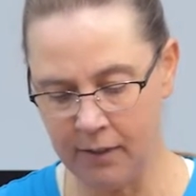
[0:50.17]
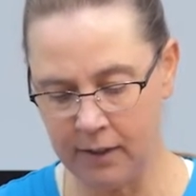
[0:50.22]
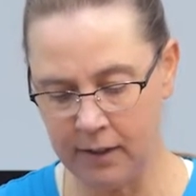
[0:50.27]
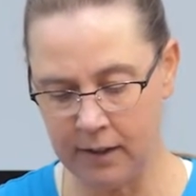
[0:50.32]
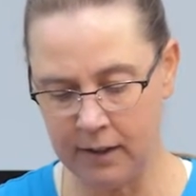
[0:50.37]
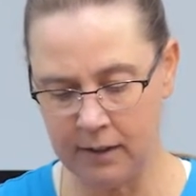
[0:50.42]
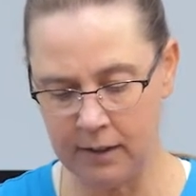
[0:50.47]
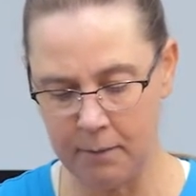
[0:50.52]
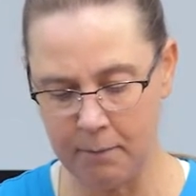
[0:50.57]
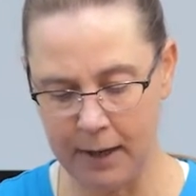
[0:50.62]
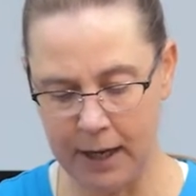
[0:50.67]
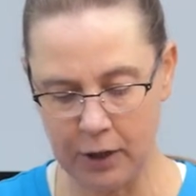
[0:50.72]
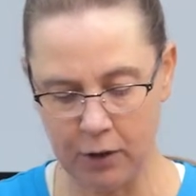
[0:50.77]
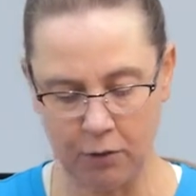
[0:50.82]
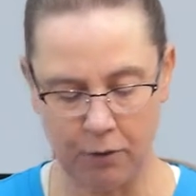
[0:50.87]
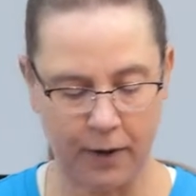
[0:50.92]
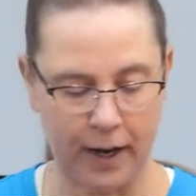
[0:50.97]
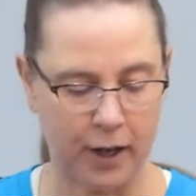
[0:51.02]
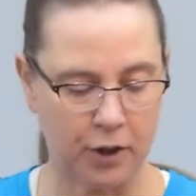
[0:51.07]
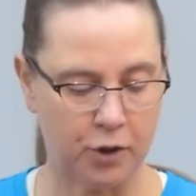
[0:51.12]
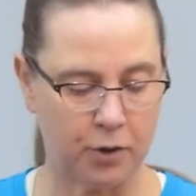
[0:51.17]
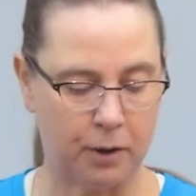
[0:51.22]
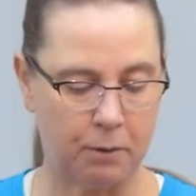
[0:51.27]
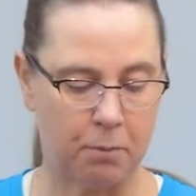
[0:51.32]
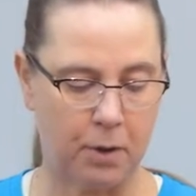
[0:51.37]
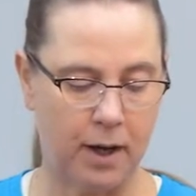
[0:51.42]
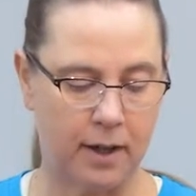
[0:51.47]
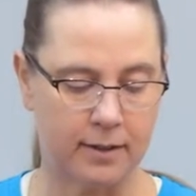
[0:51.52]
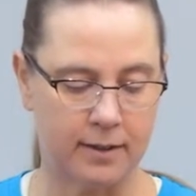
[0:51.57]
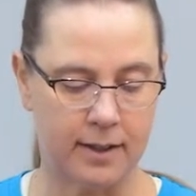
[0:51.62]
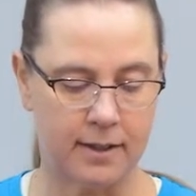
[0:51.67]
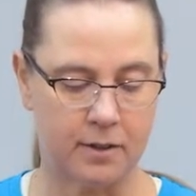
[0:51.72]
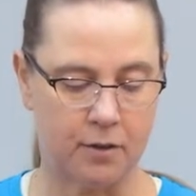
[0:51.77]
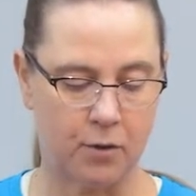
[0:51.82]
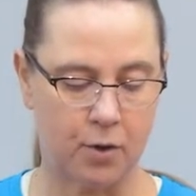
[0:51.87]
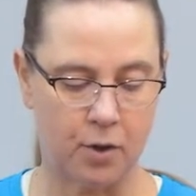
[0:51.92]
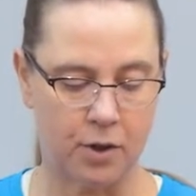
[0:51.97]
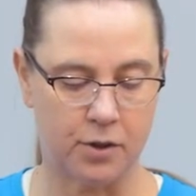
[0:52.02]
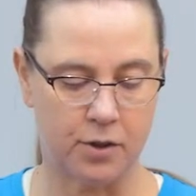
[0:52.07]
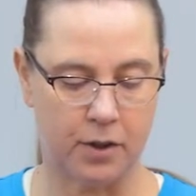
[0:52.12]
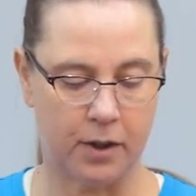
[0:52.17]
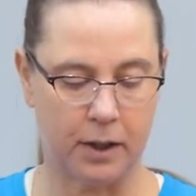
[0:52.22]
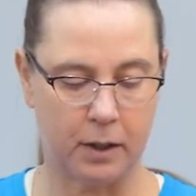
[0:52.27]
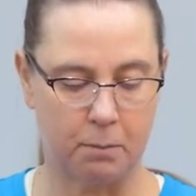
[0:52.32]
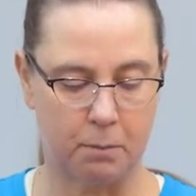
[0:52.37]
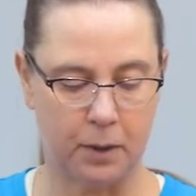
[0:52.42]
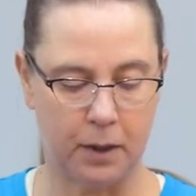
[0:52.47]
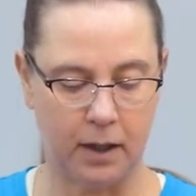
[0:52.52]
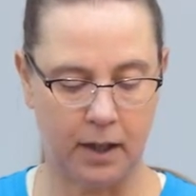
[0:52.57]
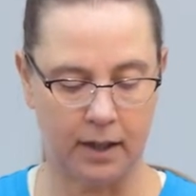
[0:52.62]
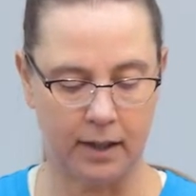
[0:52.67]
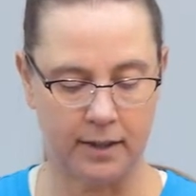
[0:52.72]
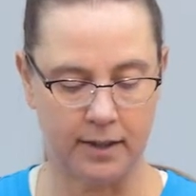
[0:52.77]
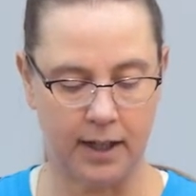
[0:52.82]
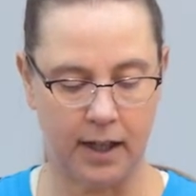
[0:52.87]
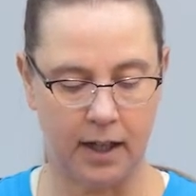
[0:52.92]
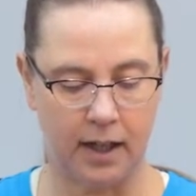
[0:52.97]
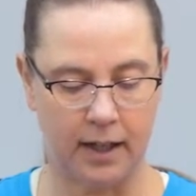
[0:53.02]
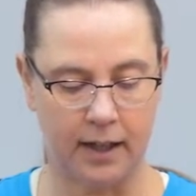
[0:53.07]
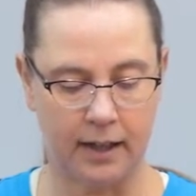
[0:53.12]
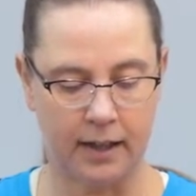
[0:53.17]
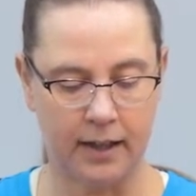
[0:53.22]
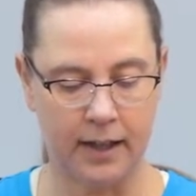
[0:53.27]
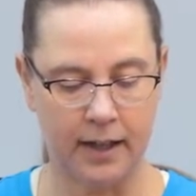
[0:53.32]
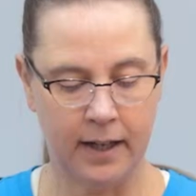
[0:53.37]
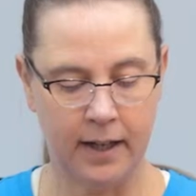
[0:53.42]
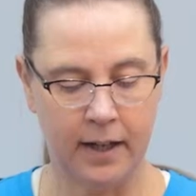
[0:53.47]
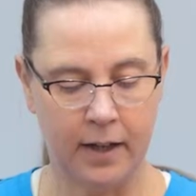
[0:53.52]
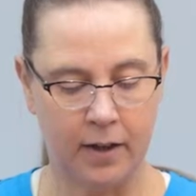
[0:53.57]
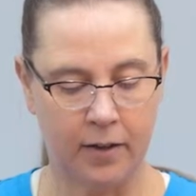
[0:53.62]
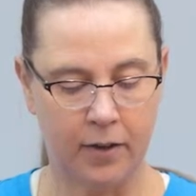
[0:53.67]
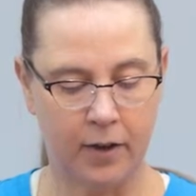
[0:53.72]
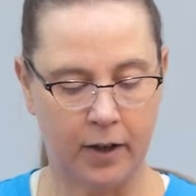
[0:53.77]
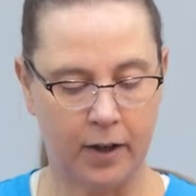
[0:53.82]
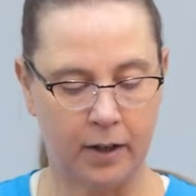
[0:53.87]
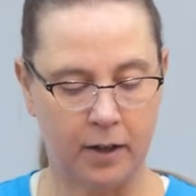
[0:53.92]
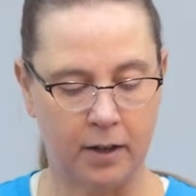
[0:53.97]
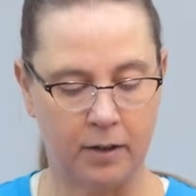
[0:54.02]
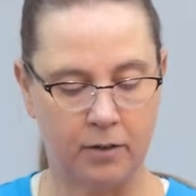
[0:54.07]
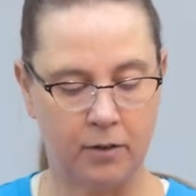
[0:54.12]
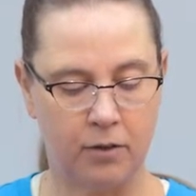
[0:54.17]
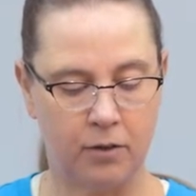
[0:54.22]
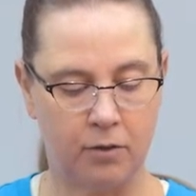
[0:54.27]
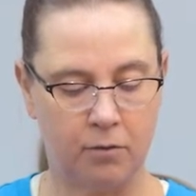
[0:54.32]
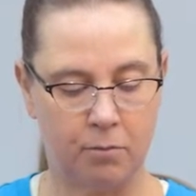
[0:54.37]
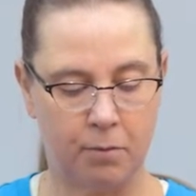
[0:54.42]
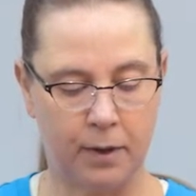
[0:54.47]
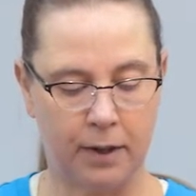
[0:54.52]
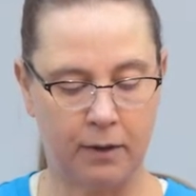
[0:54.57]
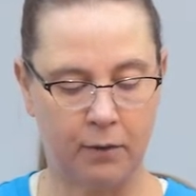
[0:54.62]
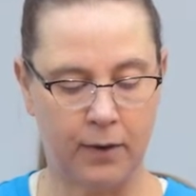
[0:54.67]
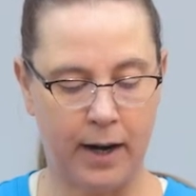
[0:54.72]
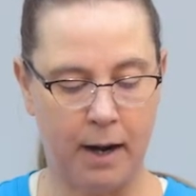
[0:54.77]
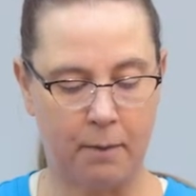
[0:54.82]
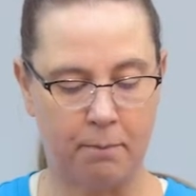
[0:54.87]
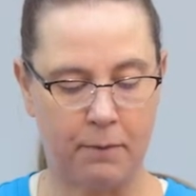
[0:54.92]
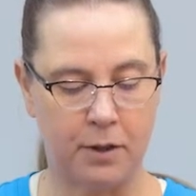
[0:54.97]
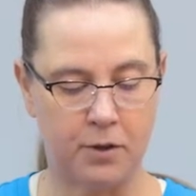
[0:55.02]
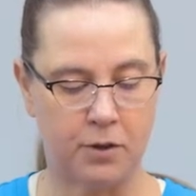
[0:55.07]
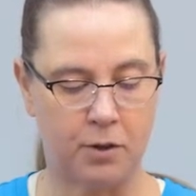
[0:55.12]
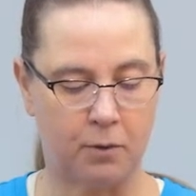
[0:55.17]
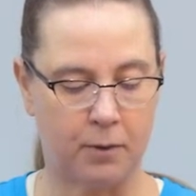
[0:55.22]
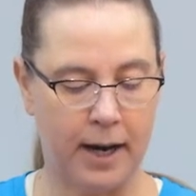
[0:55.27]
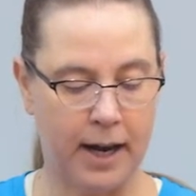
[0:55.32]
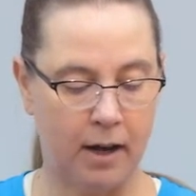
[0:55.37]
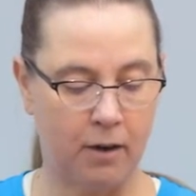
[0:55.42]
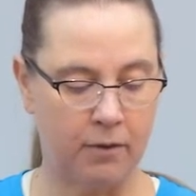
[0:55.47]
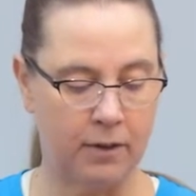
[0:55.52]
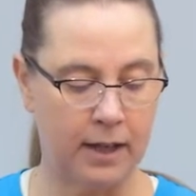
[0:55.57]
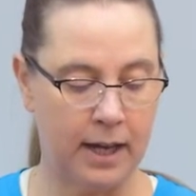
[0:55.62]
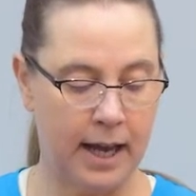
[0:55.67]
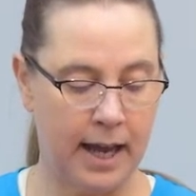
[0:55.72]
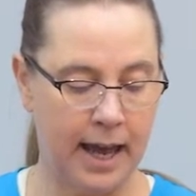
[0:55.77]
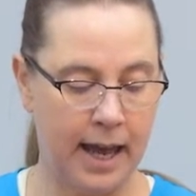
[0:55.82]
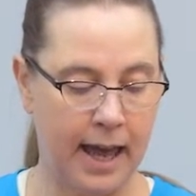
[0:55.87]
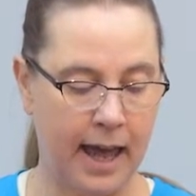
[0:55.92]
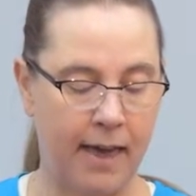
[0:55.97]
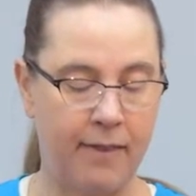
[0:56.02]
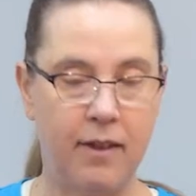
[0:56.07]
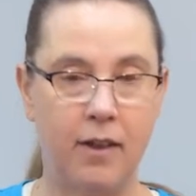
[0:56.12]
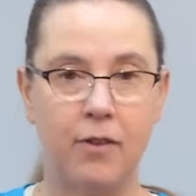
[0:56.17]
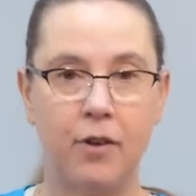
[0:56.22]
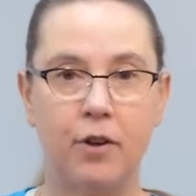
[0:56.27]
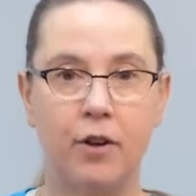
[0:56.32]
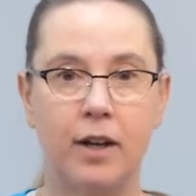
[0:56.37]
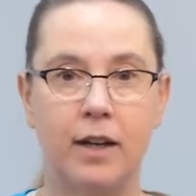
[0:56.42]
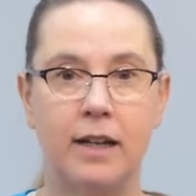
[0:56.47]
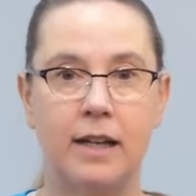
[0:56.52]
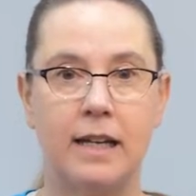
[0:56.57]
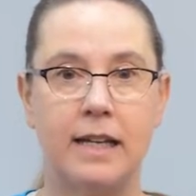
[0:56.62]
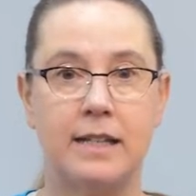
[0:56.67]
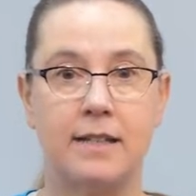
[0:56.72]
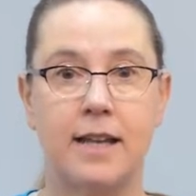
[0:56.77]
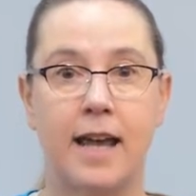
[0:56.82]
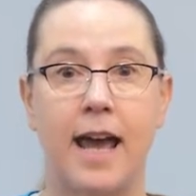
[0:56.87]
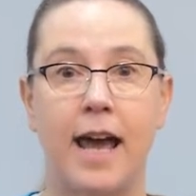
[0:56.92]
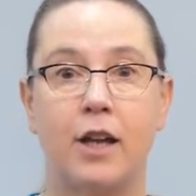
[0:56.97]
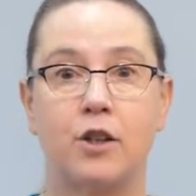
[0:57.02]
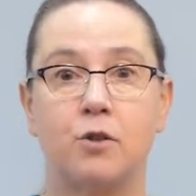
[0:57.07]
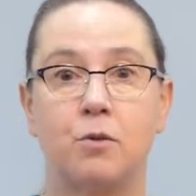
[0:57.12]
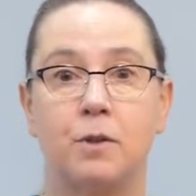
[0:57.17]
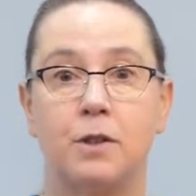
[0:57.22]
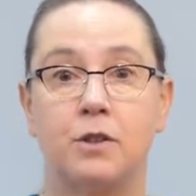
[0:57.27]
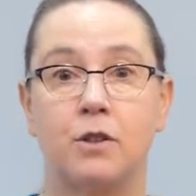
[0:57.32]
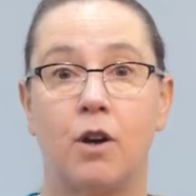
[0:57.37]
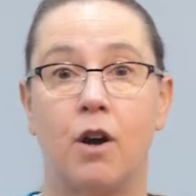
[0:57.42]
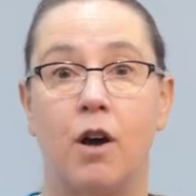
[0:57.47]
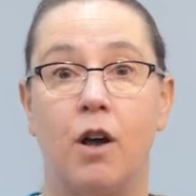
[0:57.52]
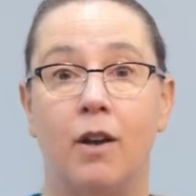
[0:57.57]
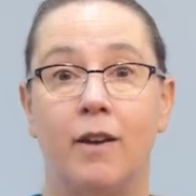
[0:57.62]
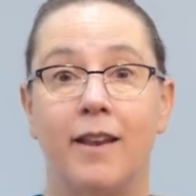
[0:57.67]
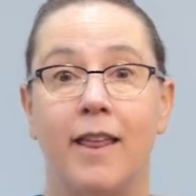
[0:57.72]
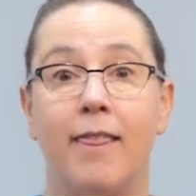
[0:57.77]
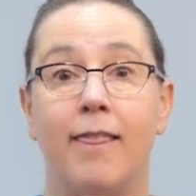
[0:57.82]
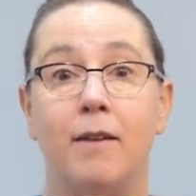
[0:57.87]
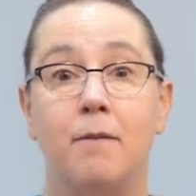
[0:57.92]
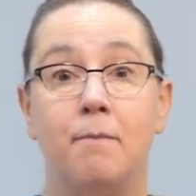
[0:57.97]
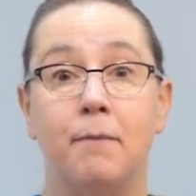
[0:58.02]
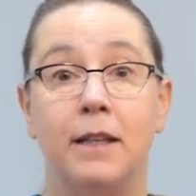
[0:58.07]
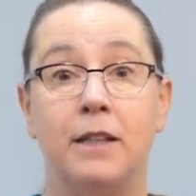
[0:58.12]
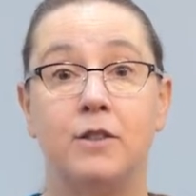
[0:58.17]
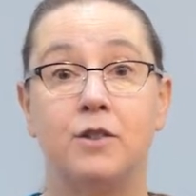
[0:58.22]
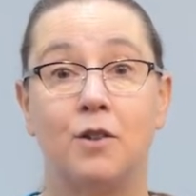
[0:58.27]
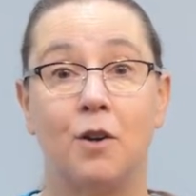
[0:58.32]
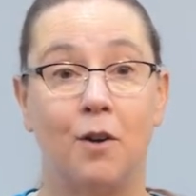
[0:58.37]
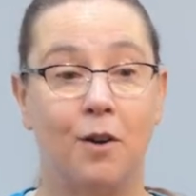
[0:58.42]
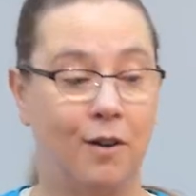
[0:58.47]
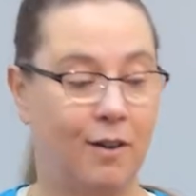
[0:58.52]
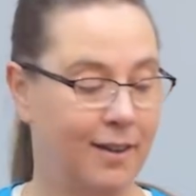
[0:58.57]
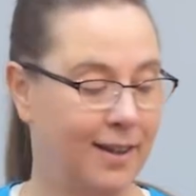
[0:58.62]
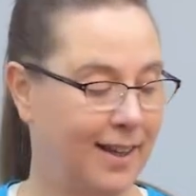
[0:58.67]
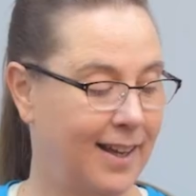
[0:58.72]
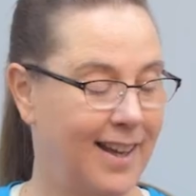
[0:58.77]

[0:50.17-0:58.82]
In the manufacturing process, of course, they're going to put on a tongue, and they're going to wrap this around, and then they're going to attach what's called the midsole.